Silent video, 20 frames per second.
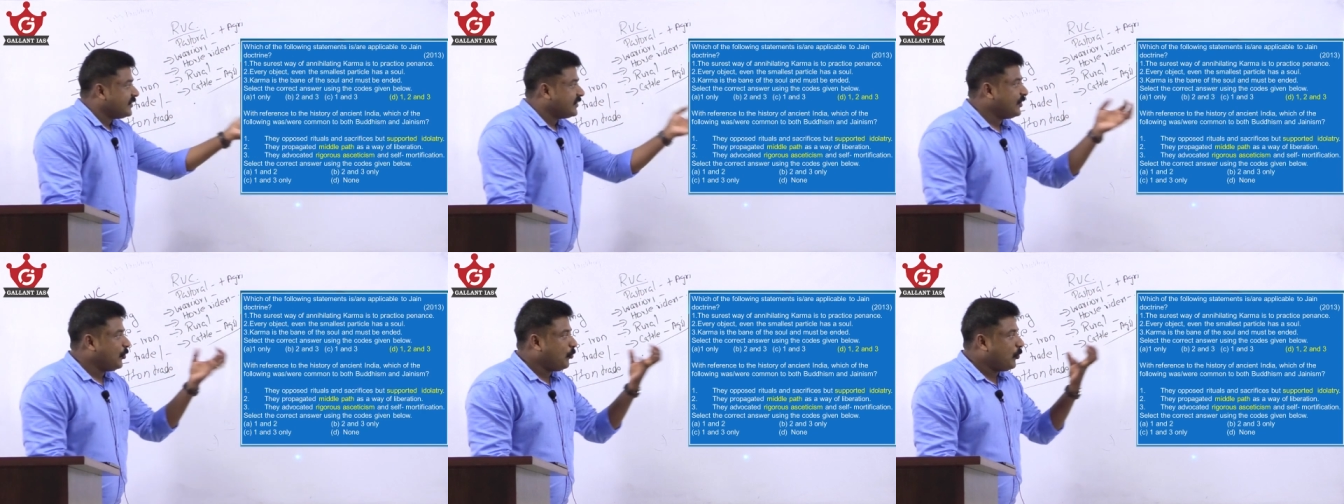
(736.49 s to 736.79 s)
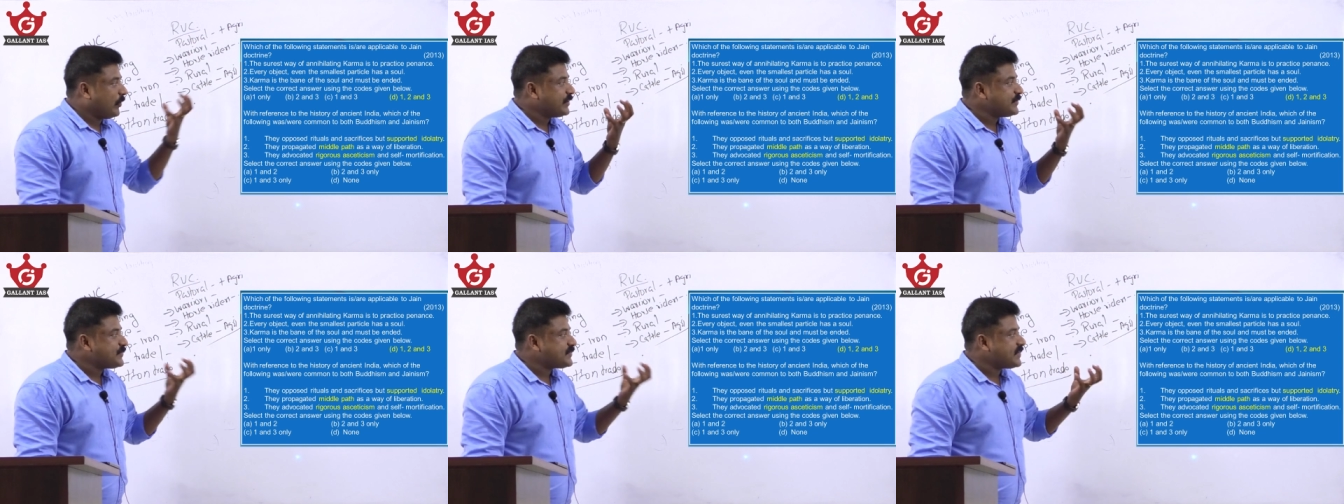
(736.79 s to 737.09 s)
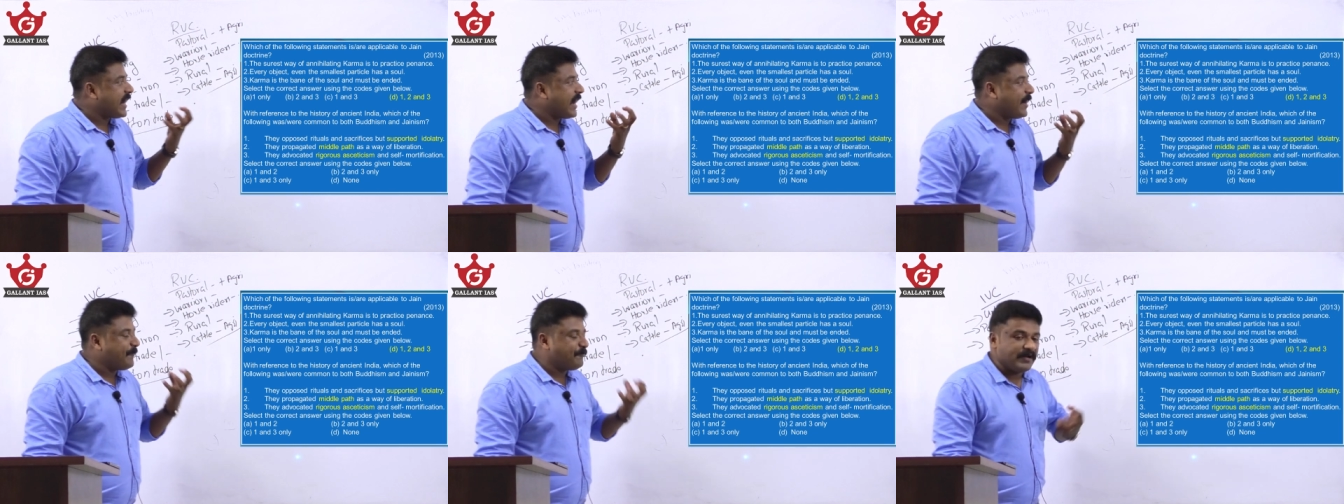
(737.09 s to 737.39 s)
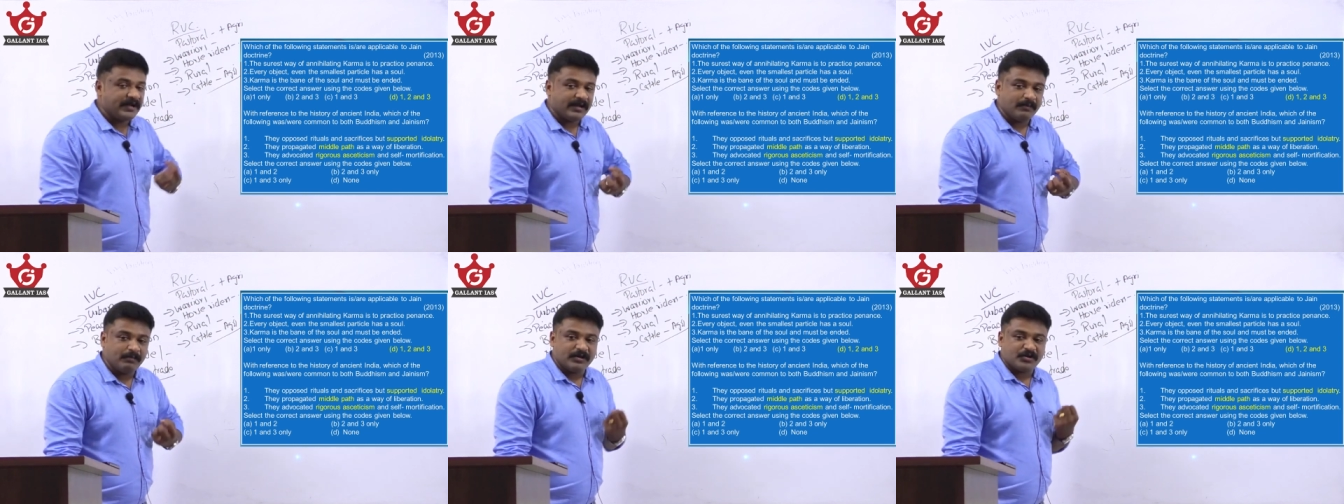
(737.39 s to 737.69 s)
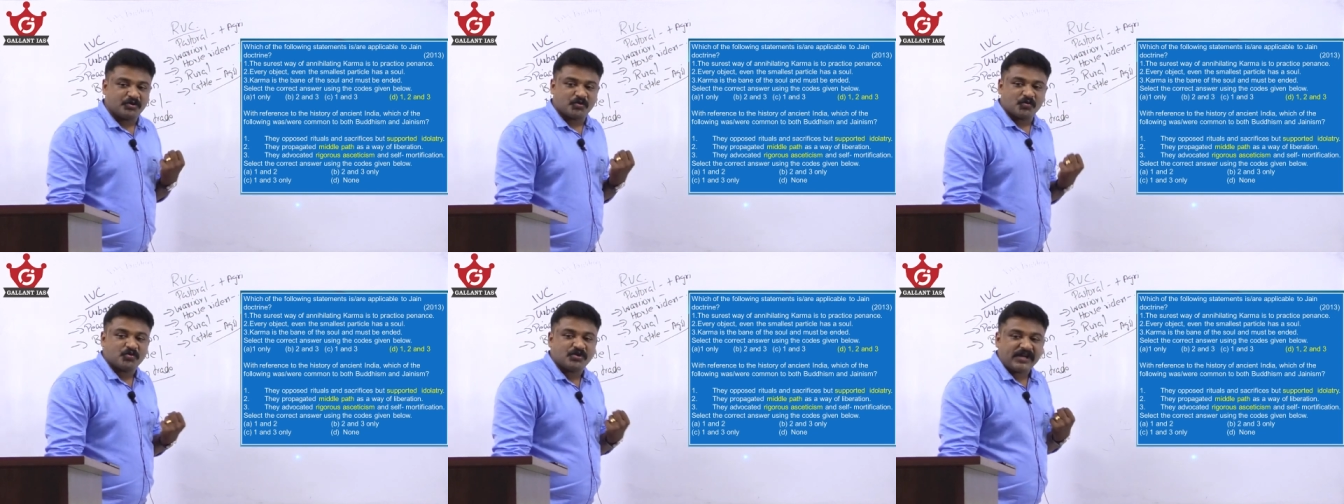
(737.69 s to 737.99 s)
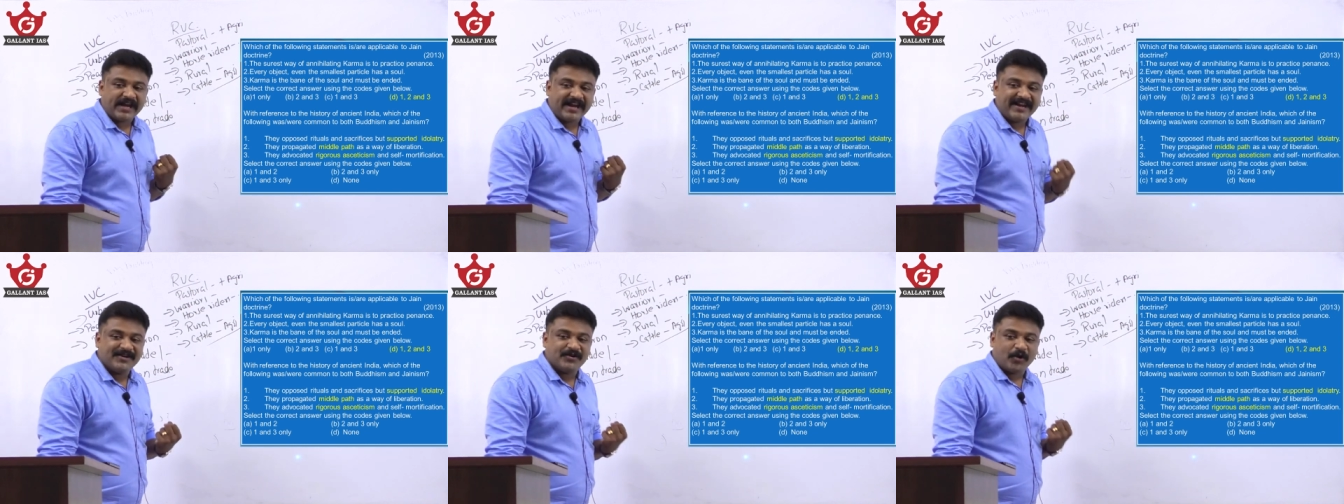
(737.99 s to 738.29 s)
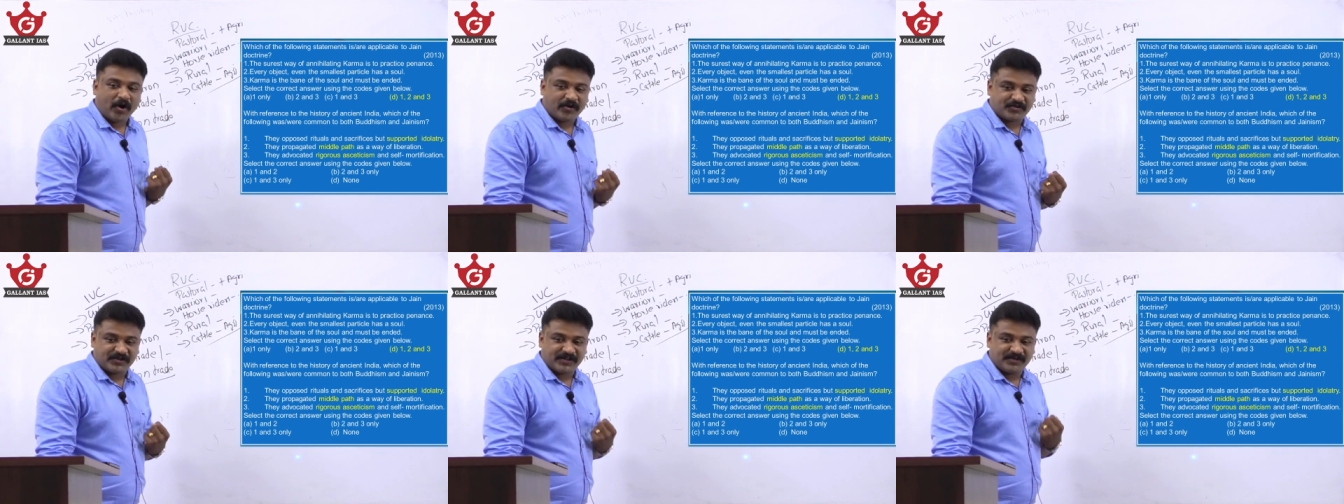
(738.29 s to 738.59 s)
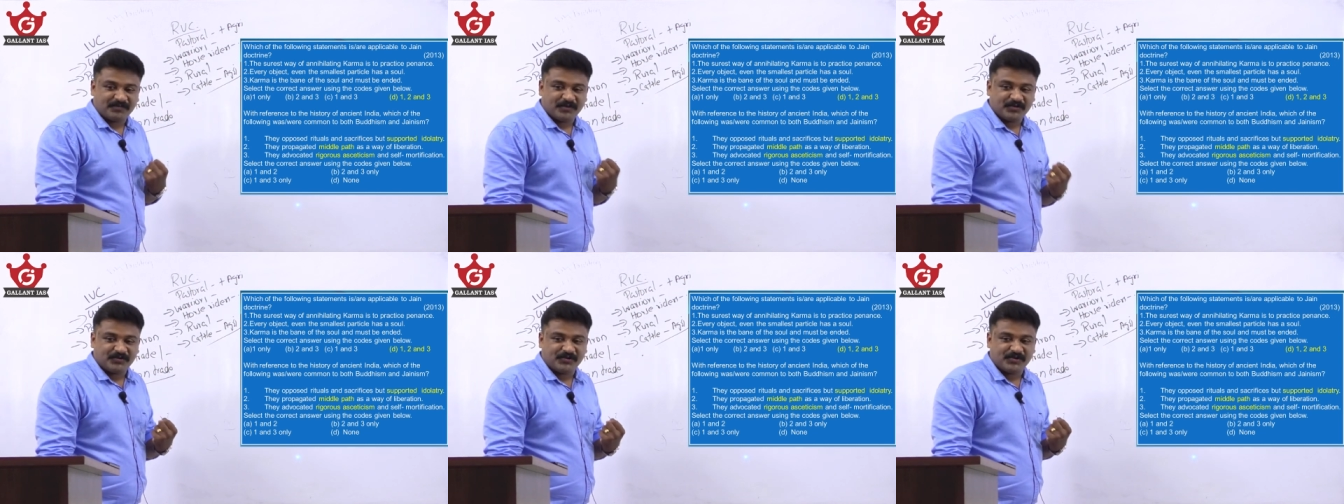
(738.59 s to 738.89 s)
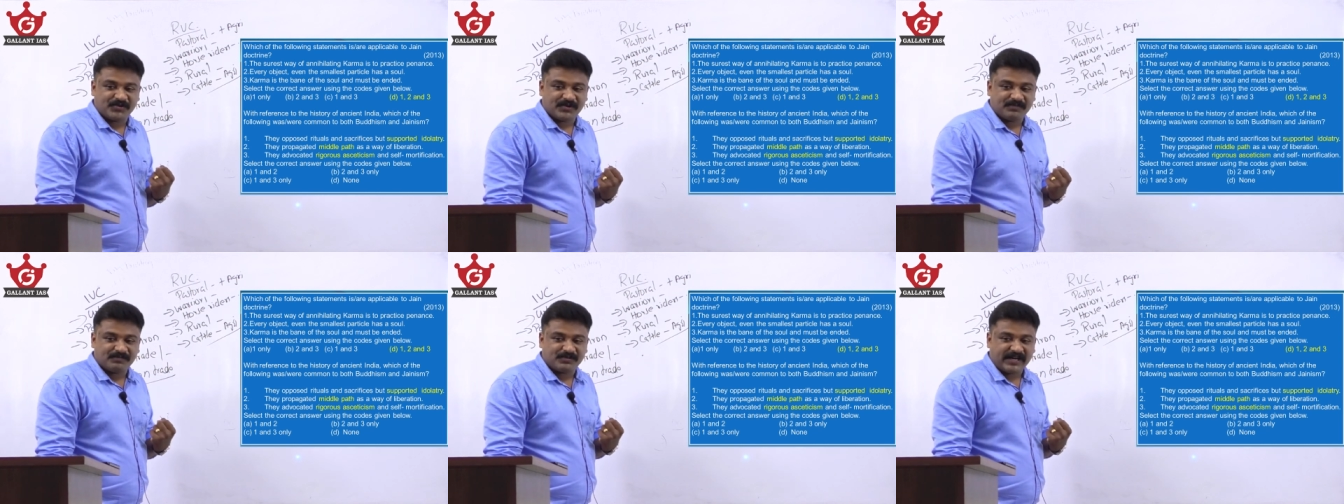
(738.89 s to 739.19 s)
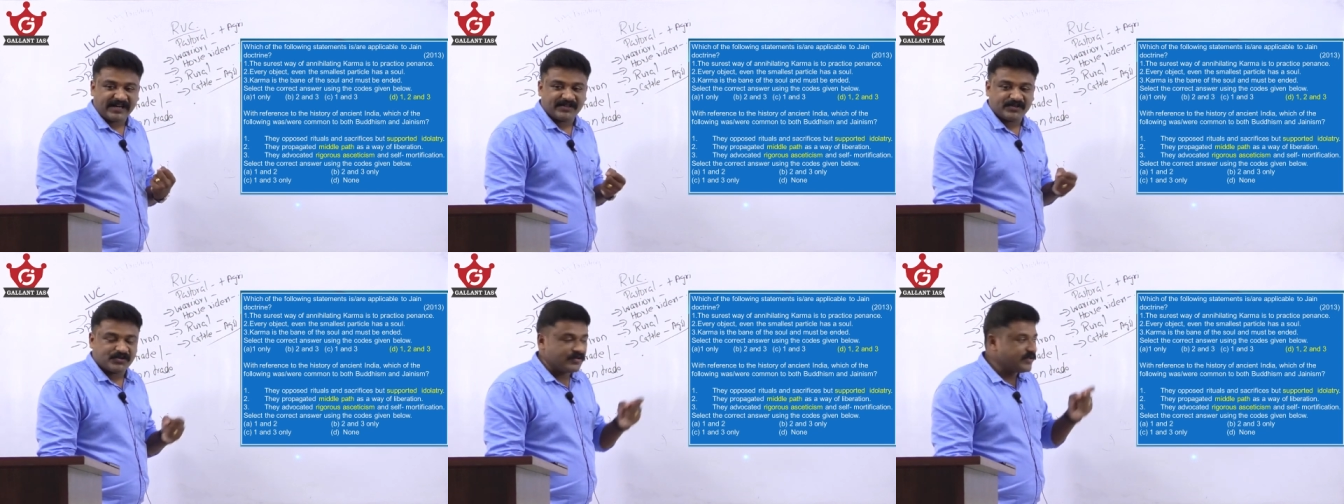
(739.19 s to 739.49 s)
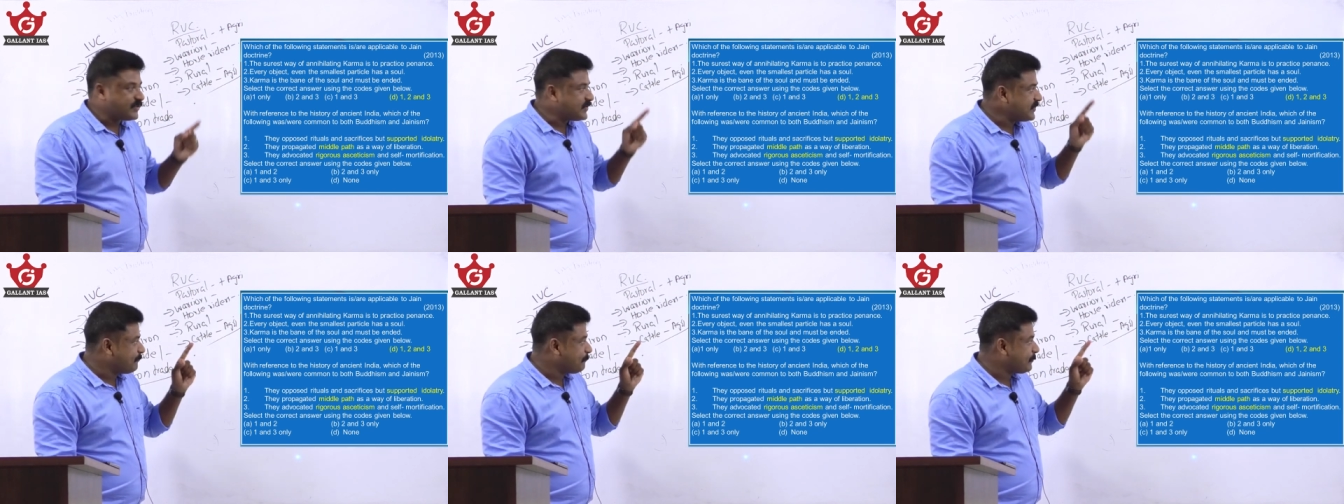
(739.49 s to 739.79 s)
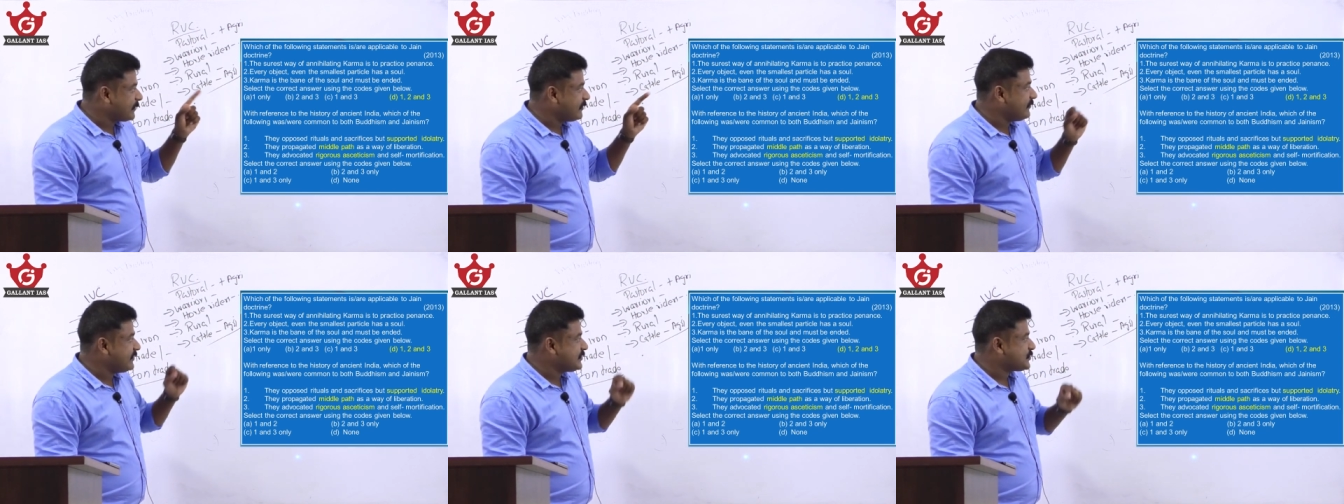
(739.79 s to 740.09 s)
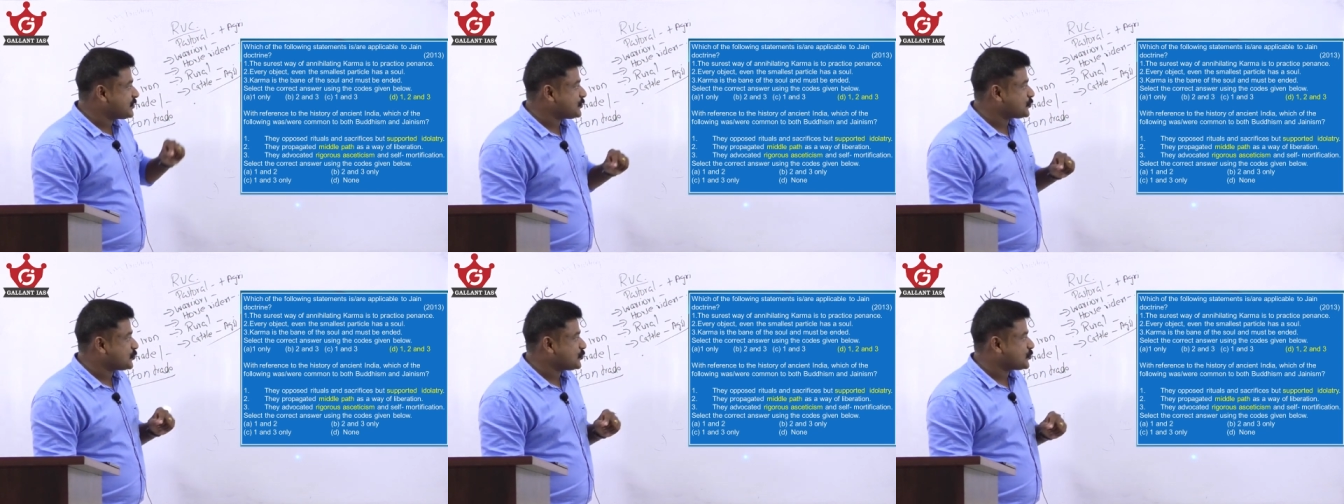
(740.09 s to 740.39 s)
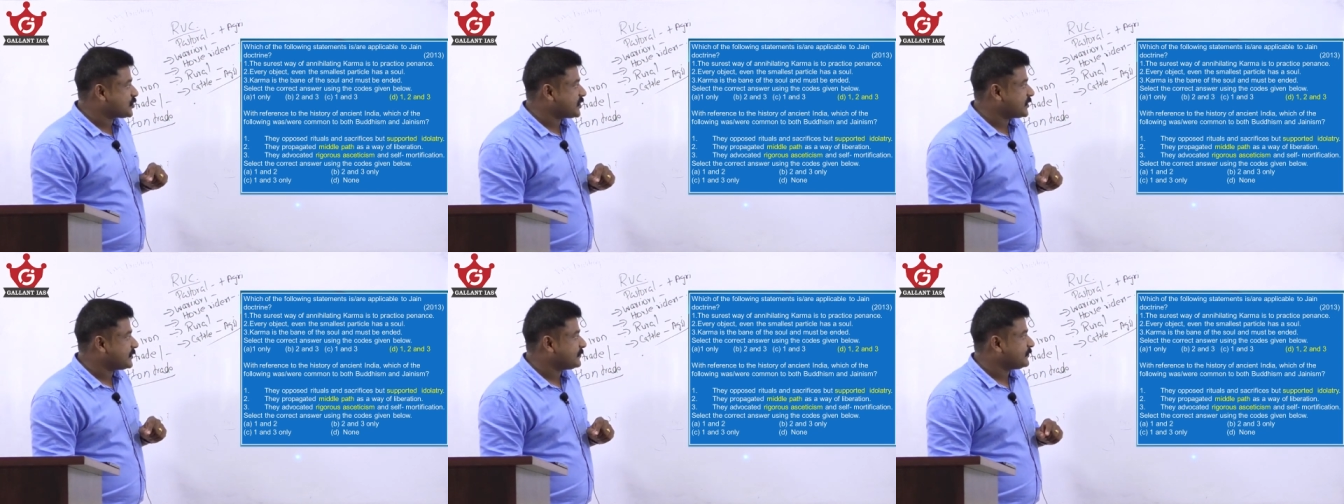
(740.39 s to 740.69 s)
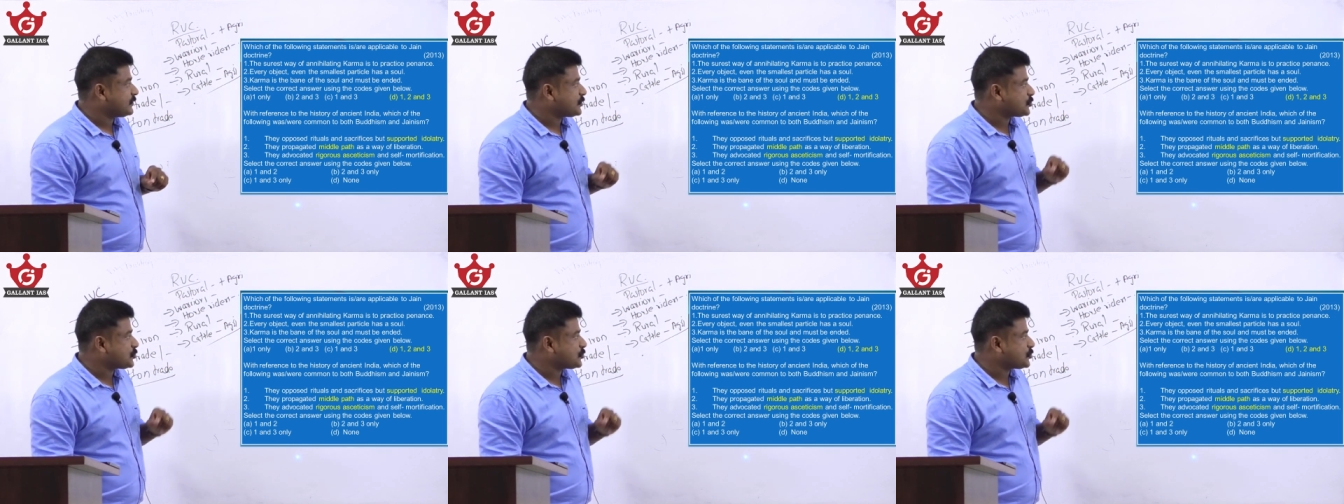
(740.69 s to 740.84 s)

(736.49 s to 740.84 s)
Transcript: Now, what is applicable to Jain doctrine, Buddhism, Jainism? So it's a previous year's question.